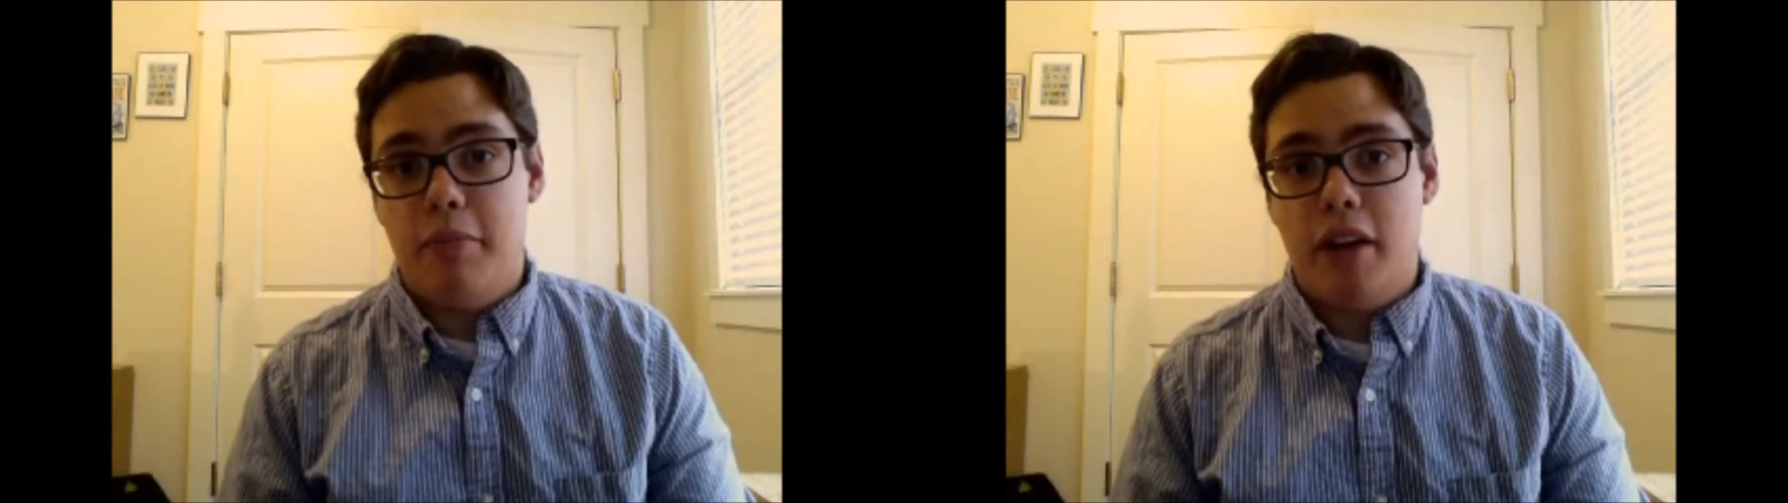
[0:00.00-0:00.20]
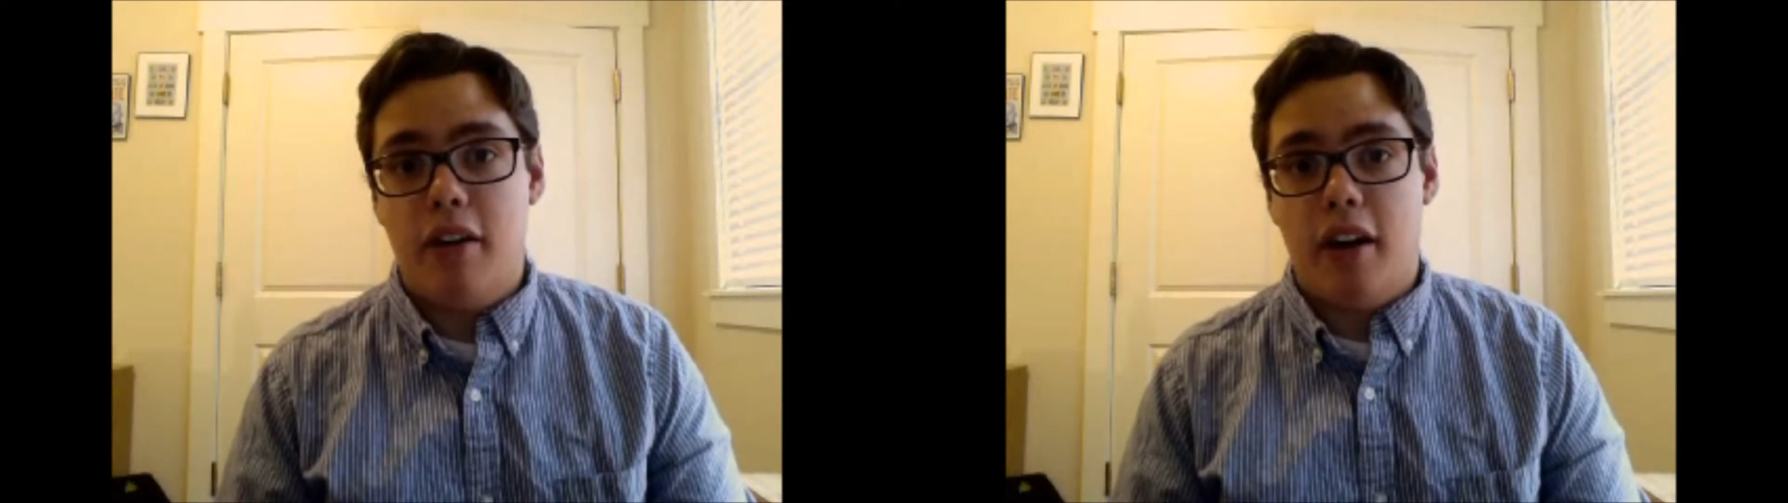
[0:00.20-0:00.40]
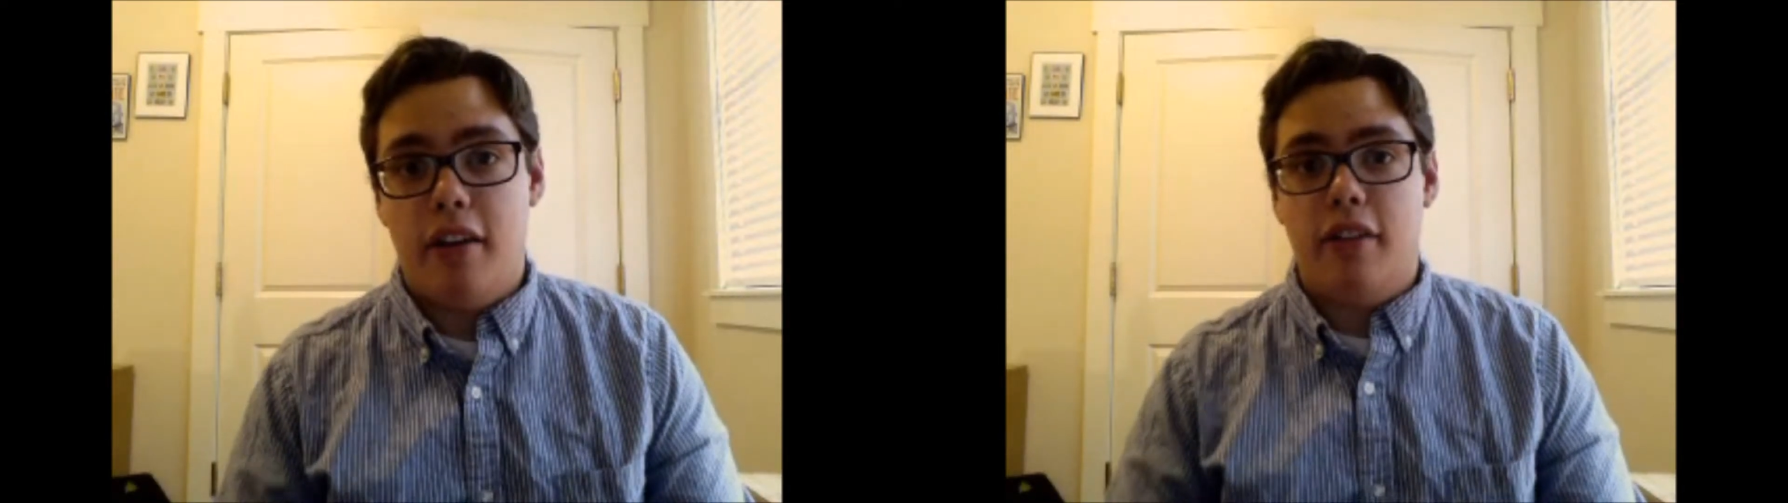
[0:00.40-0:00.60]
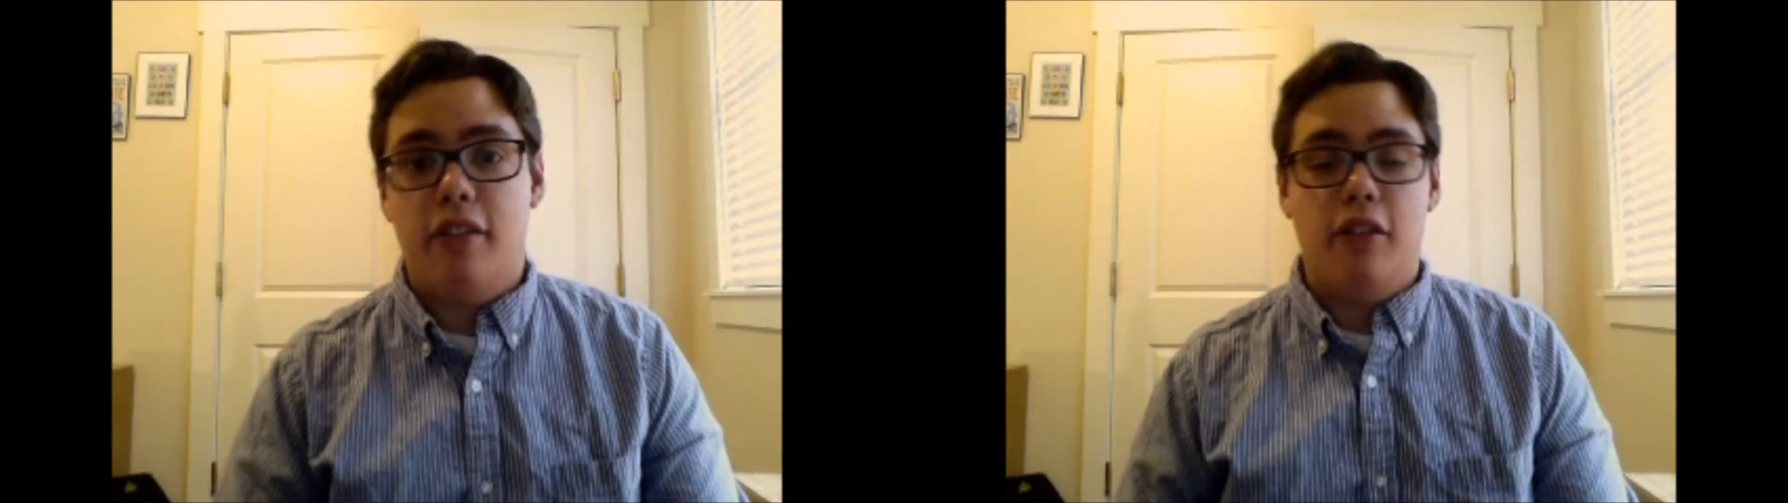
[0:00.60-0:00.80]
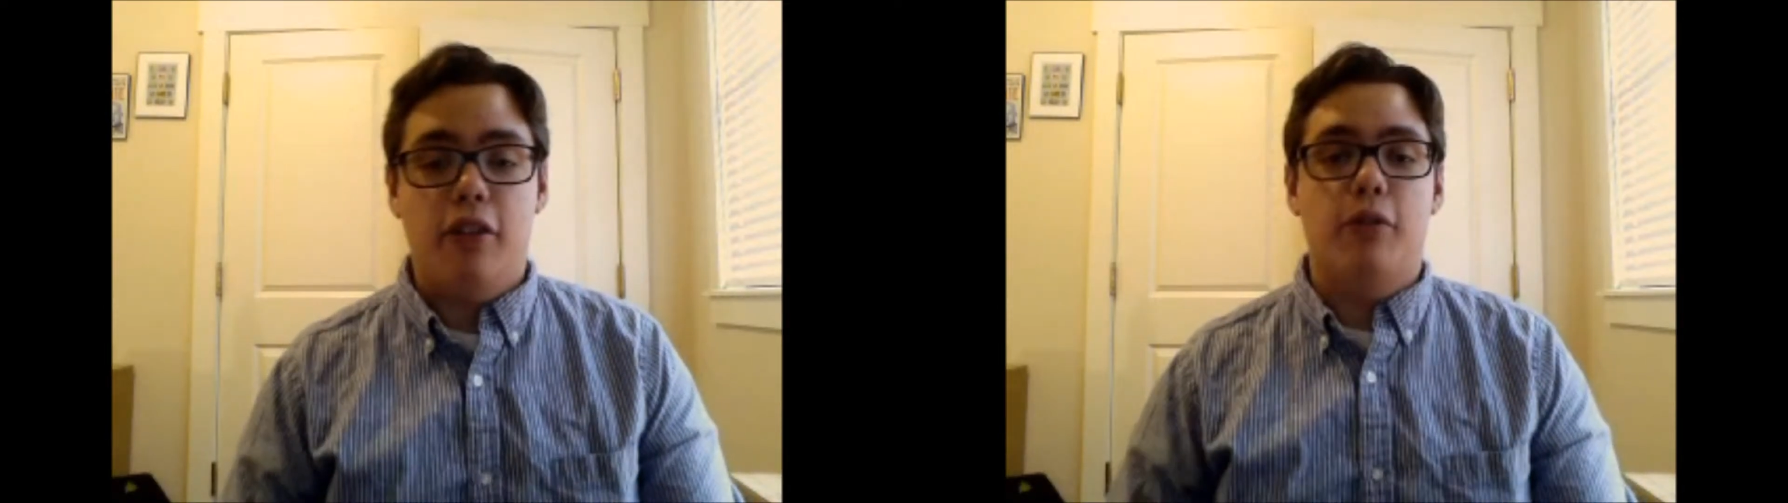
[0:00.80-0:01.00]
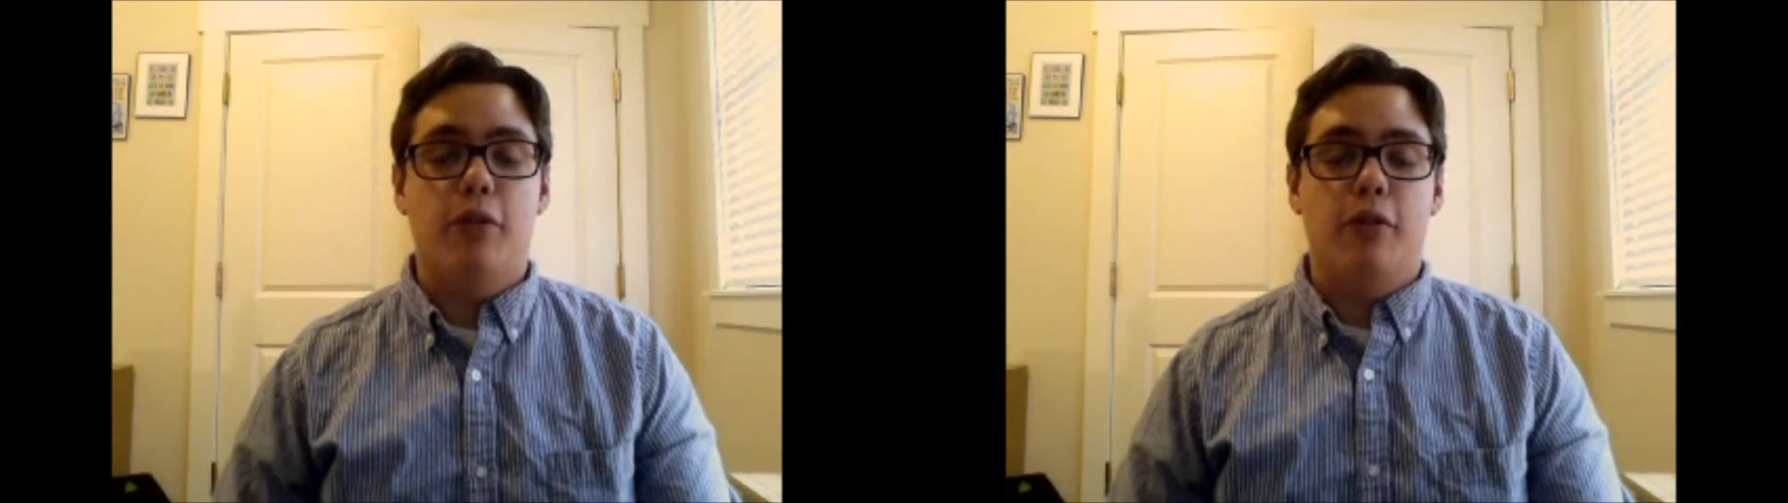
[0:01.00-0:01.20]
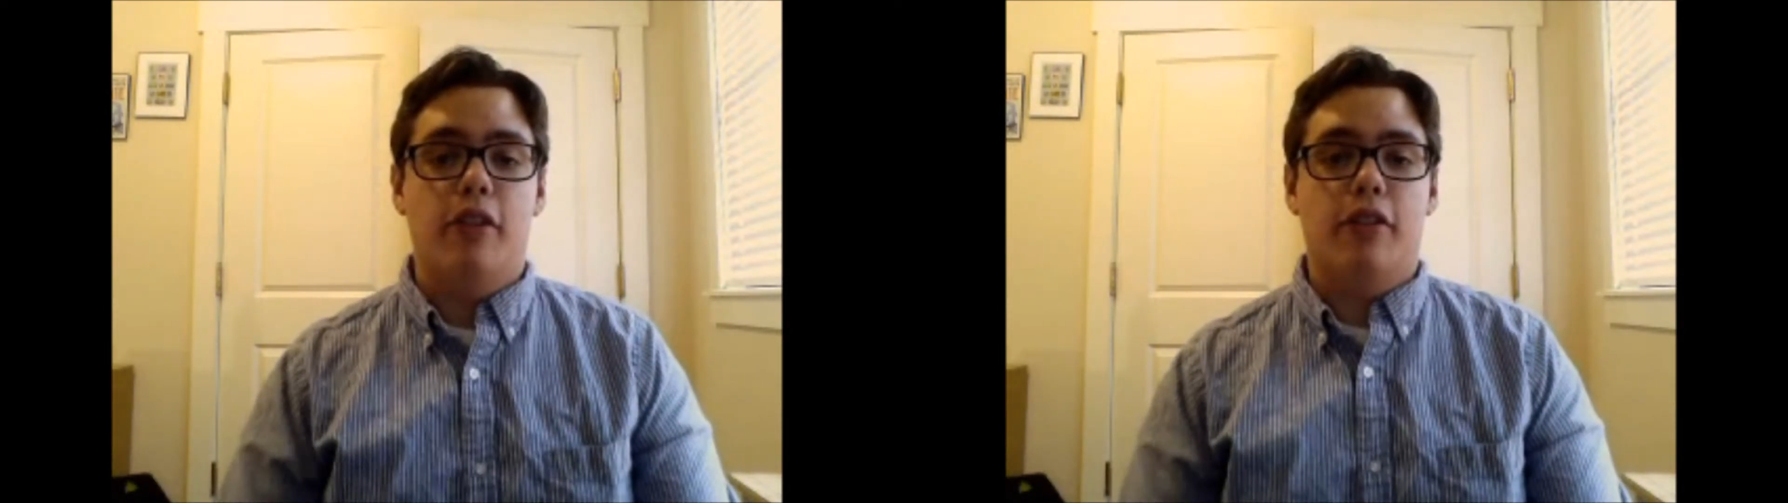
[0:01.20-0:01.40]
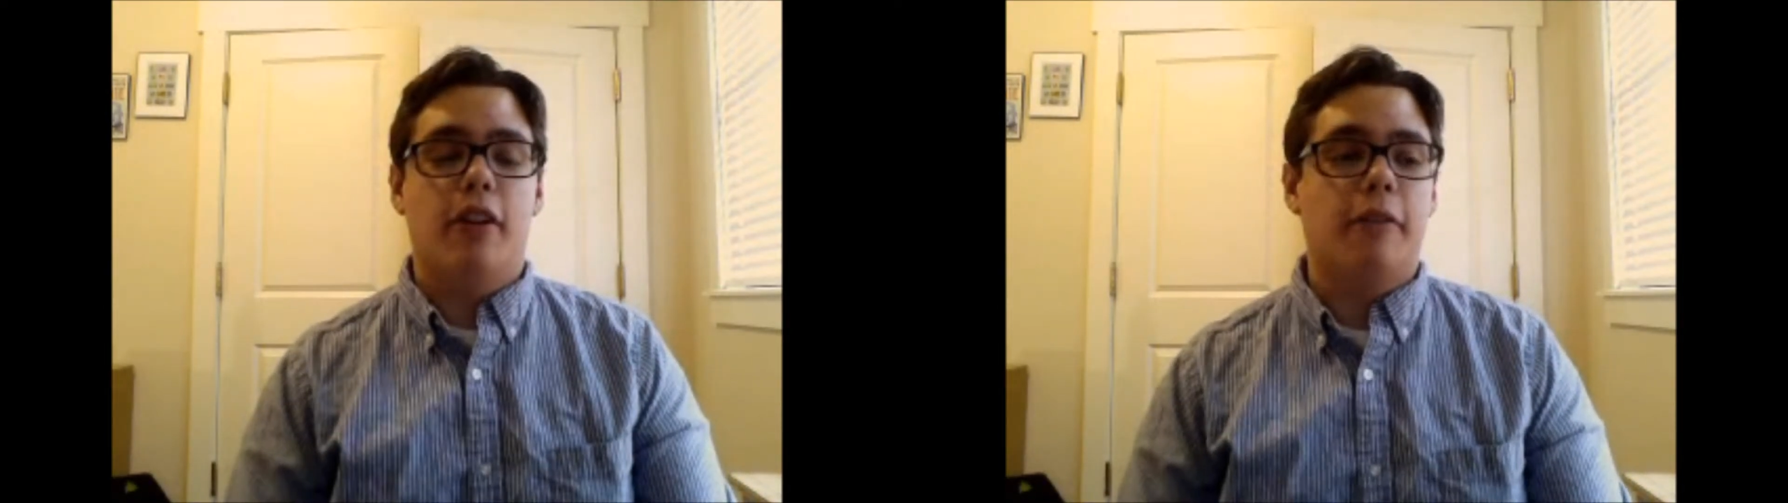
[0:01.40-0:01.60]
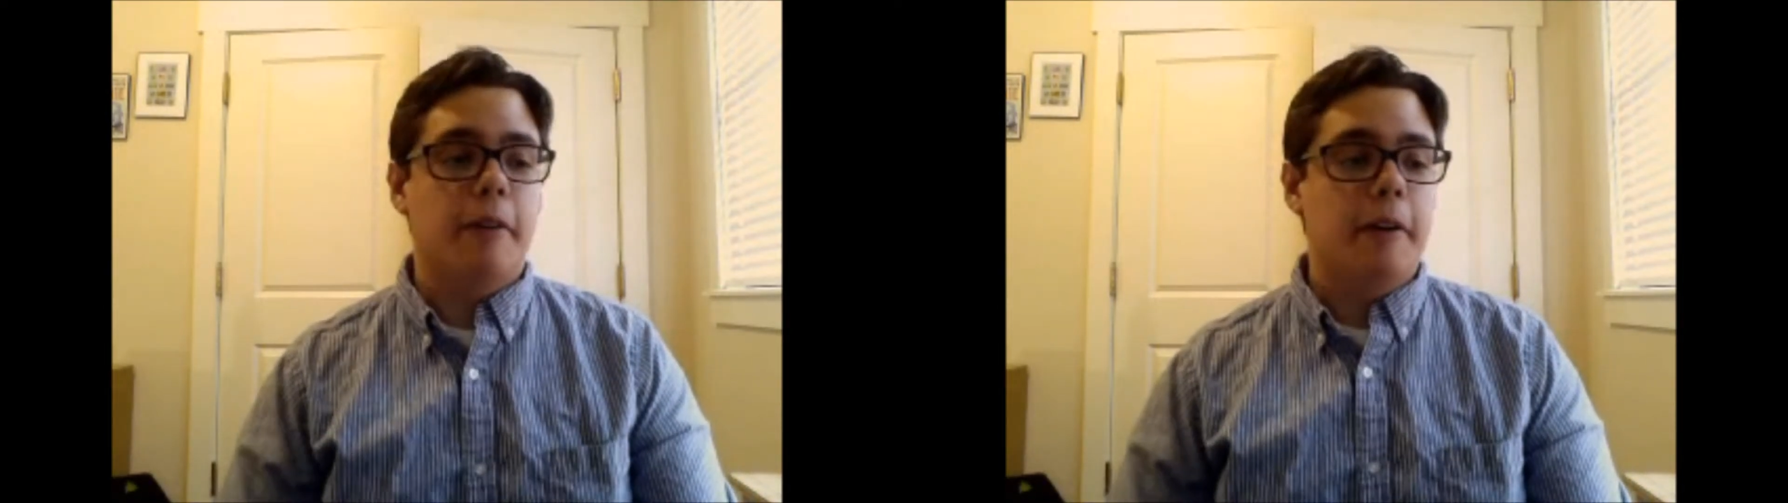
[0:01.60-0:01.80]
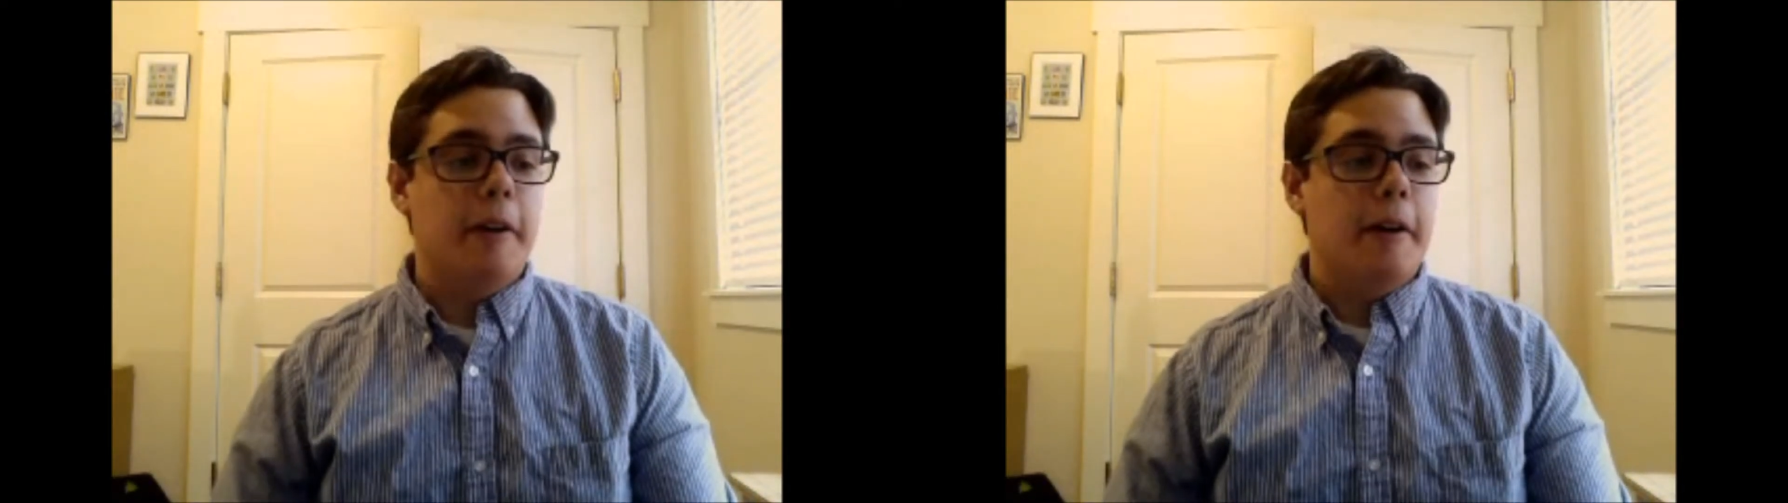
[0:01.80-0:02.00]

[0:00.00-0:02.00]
better ideas than you do yourself.